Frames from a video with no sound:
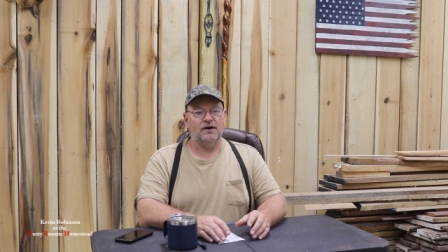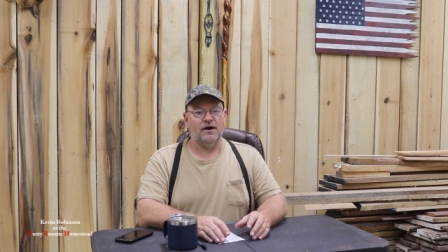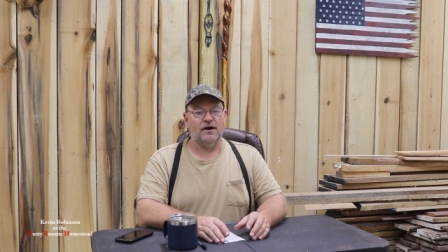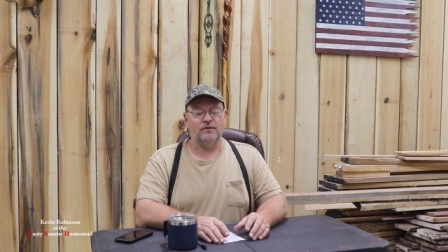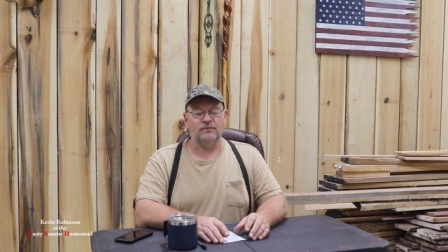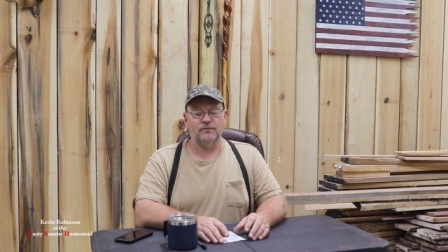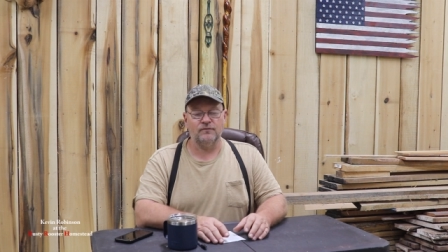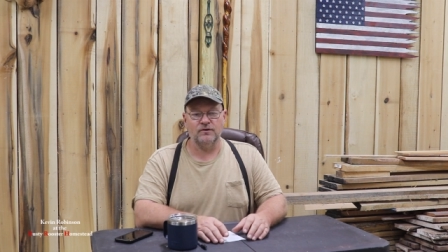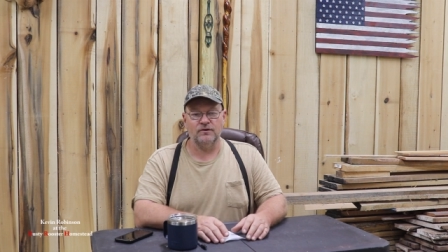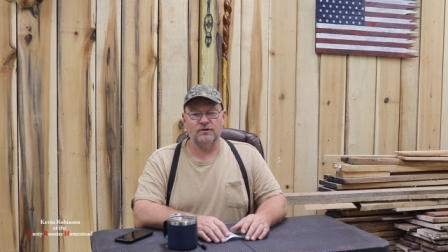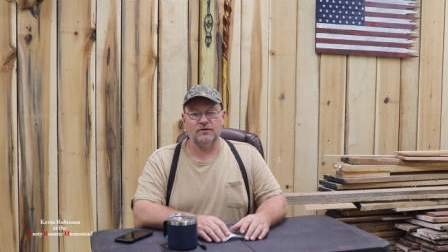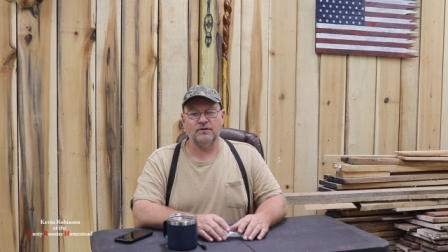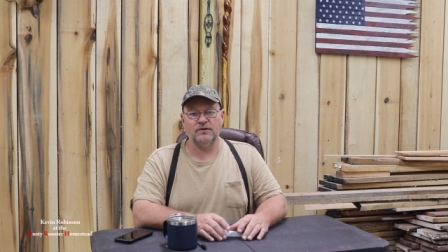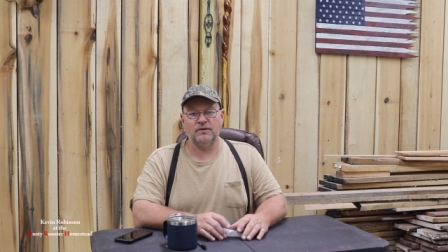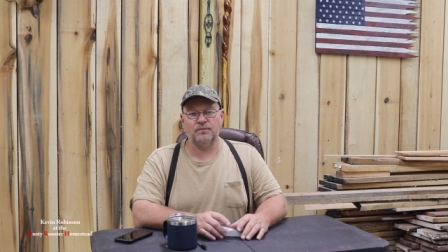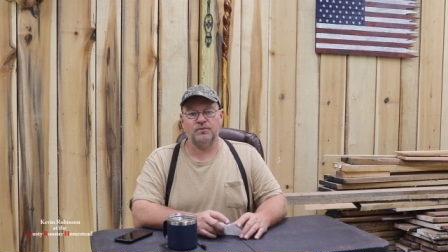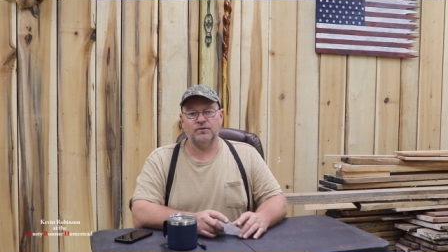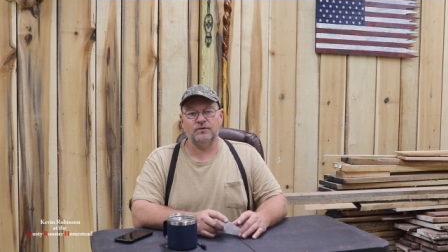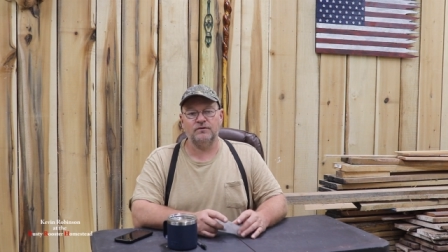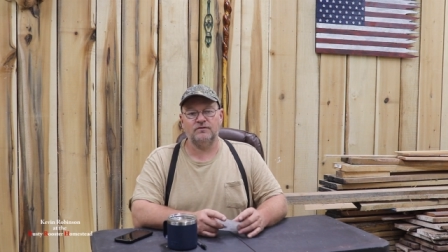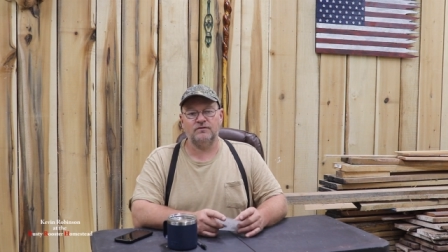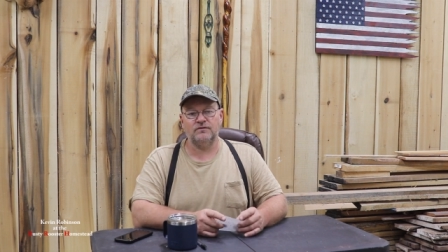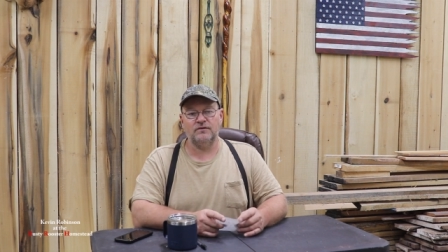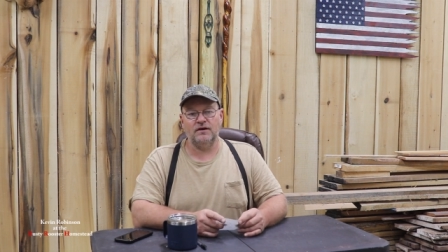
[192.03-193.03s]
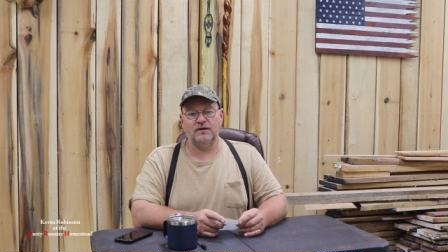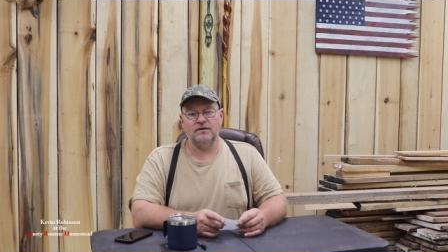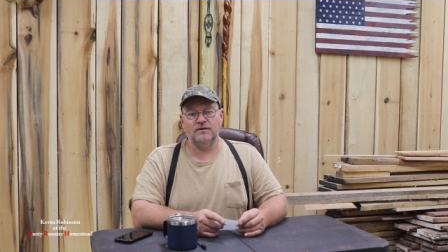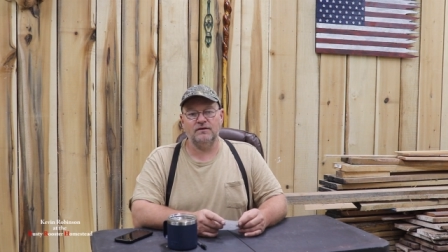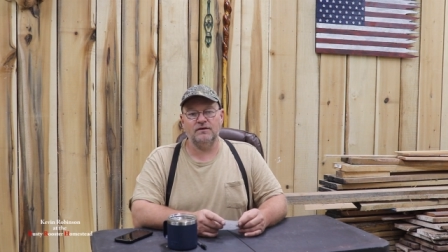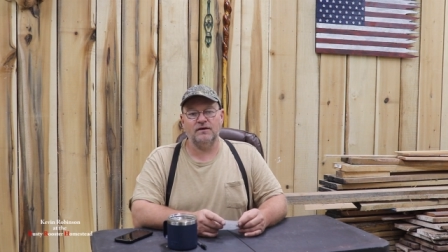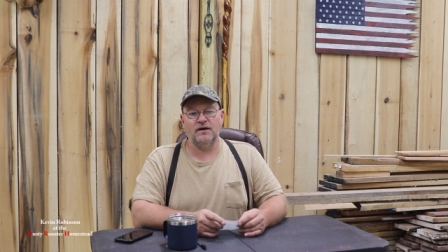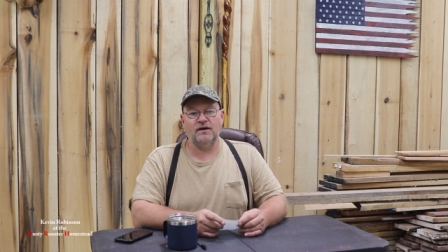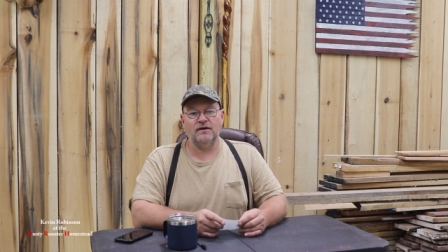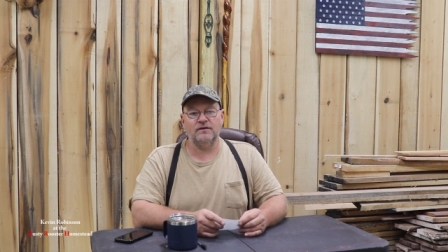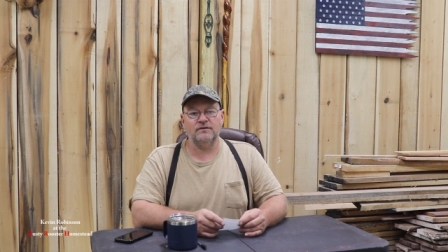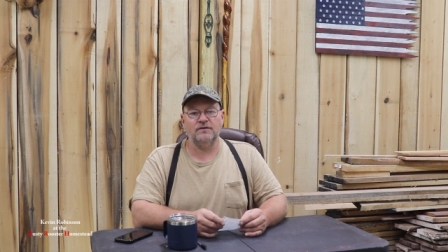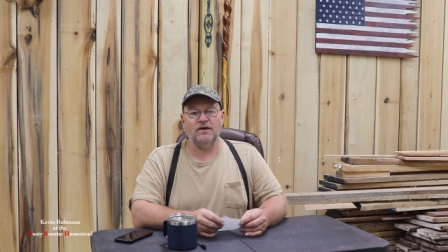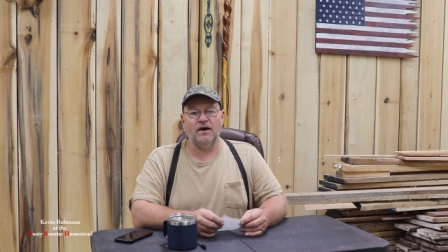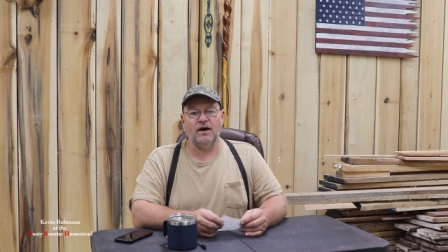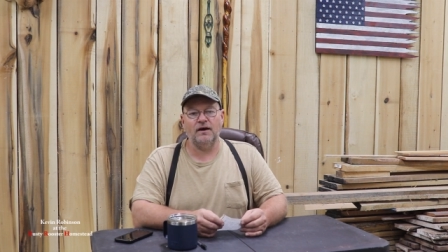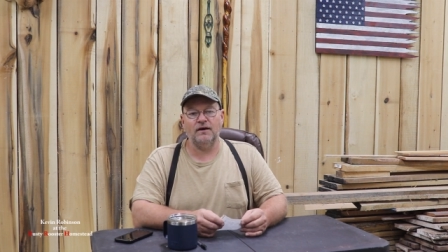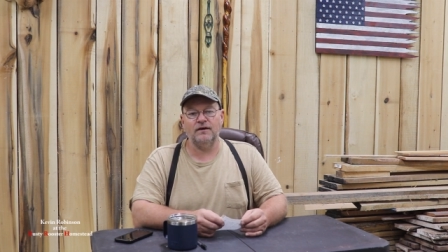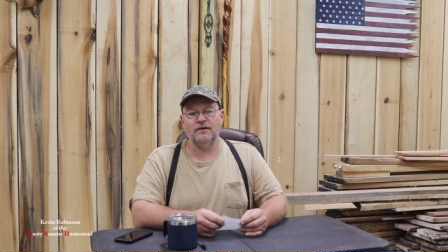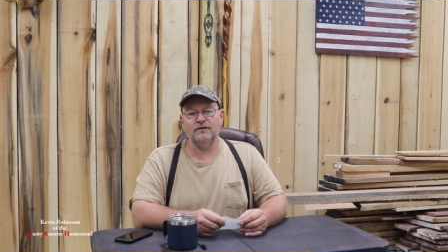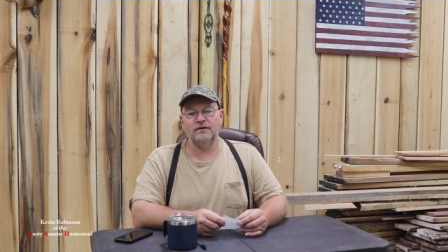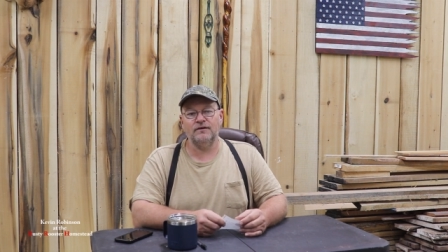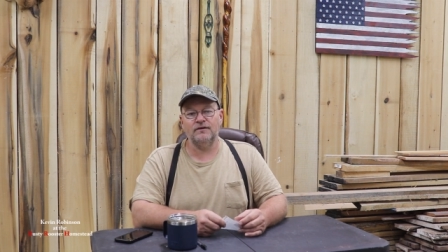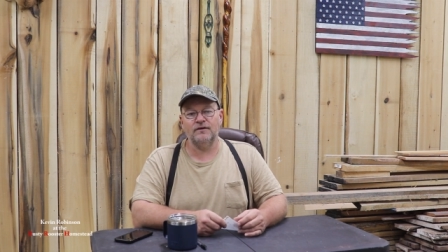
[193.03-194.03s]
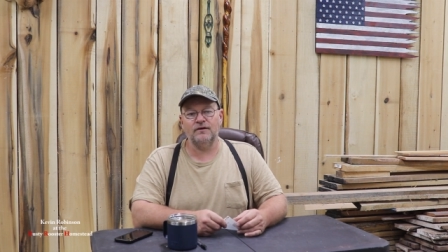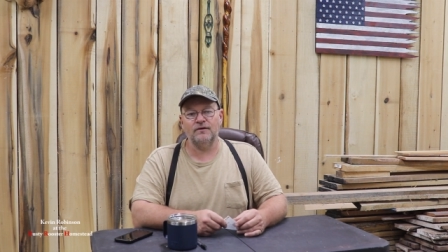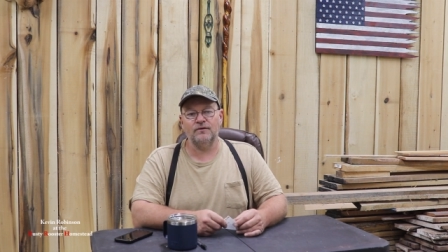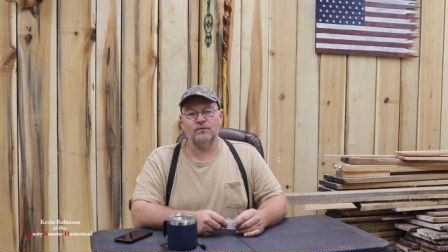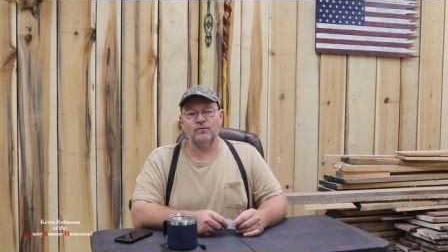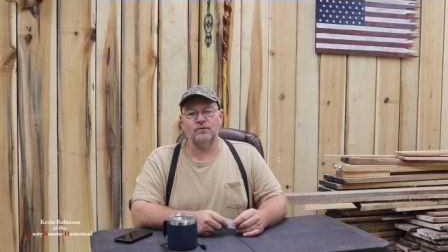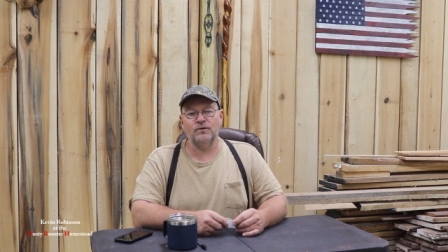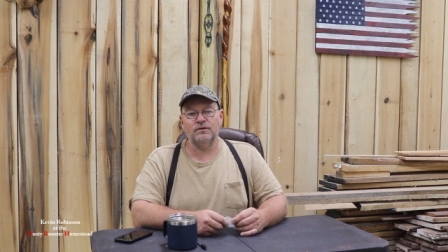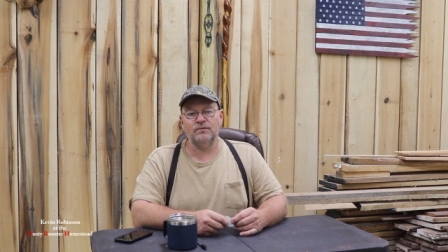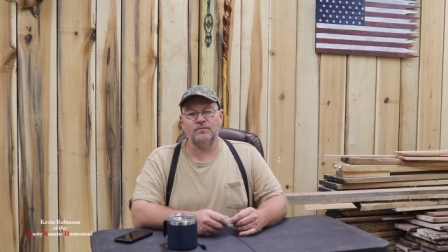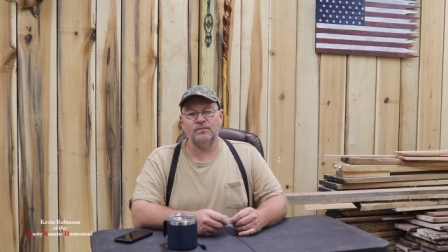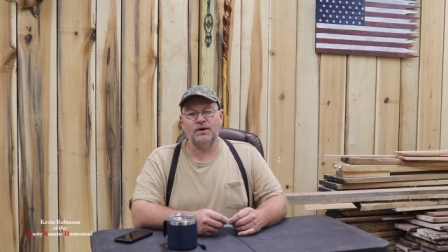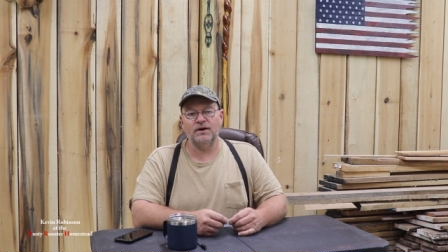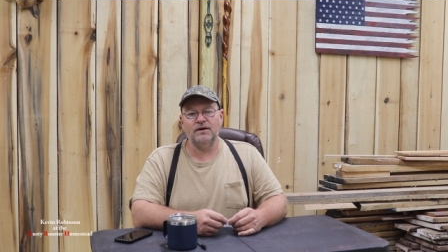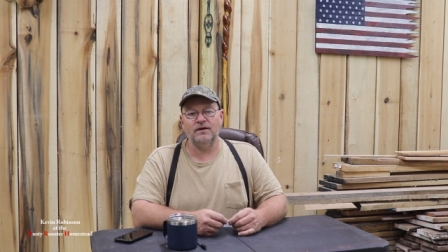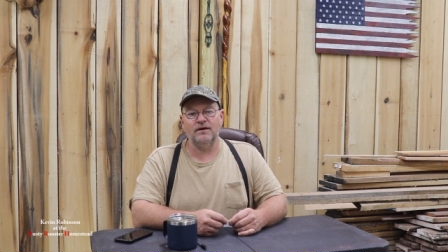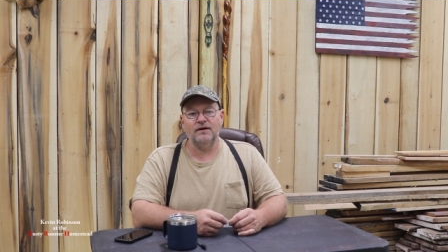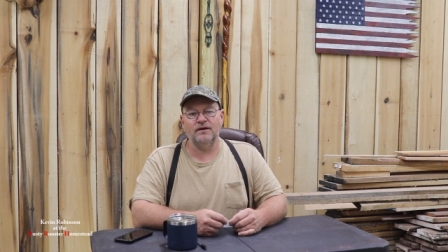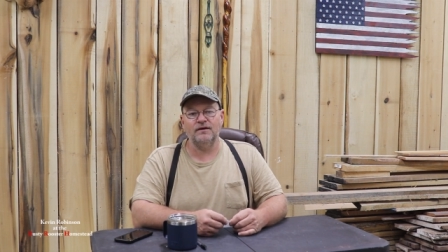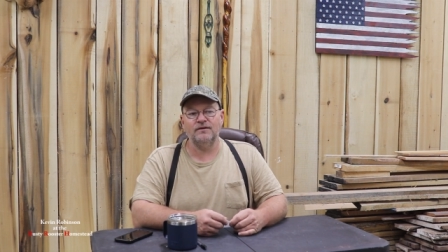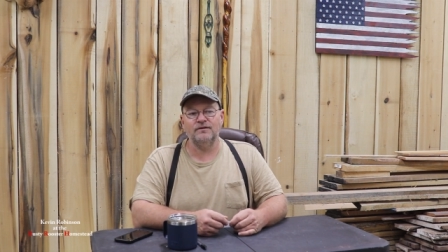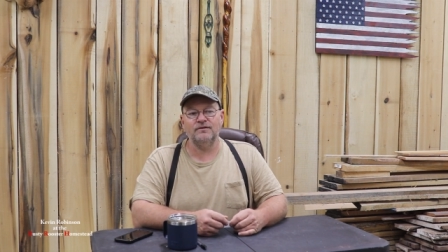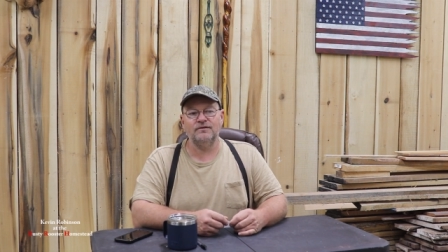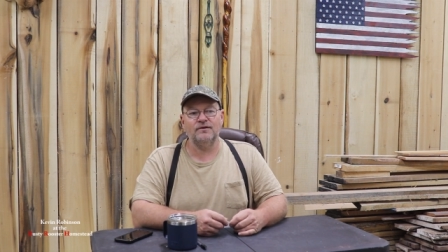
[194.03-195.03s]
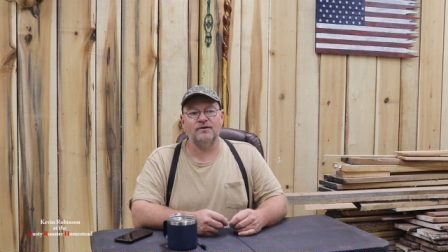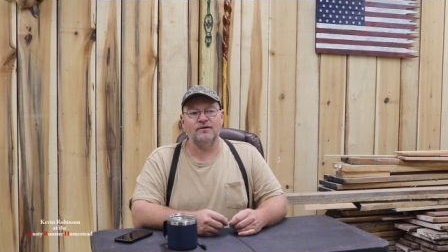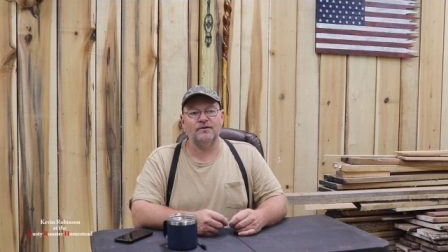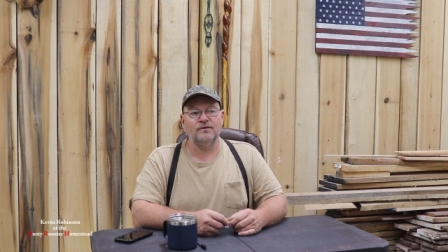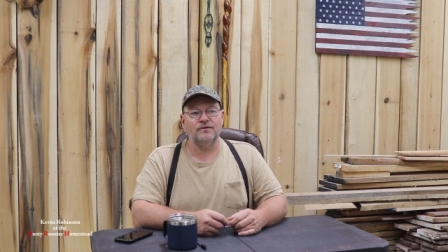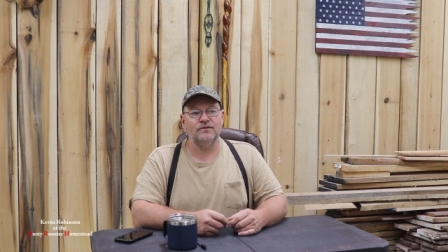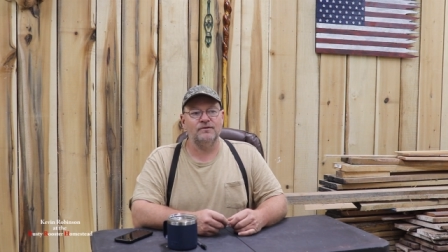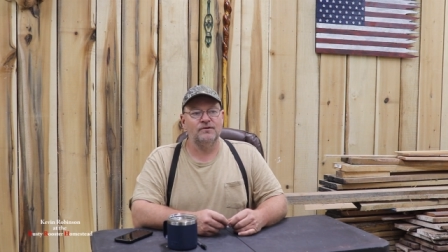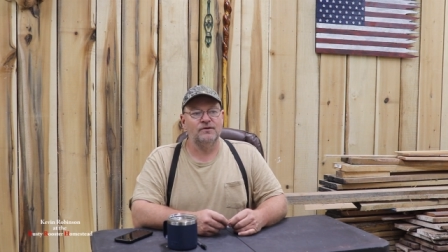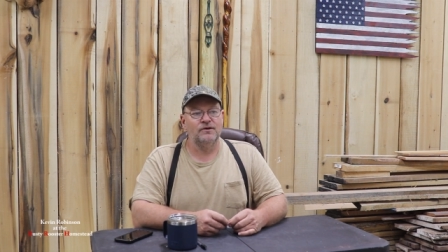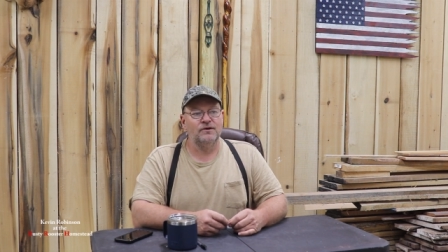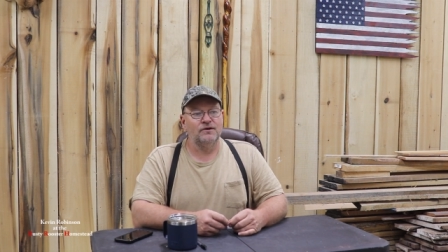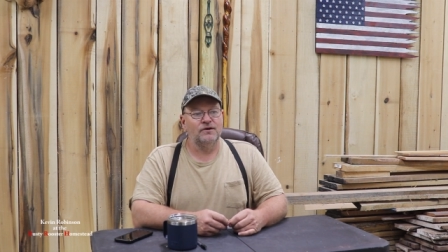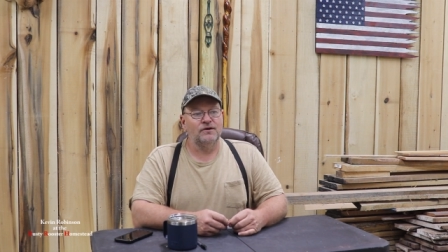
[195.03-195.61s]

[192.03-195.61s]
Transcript: I really appreciate you guys hanging in there with me and uh,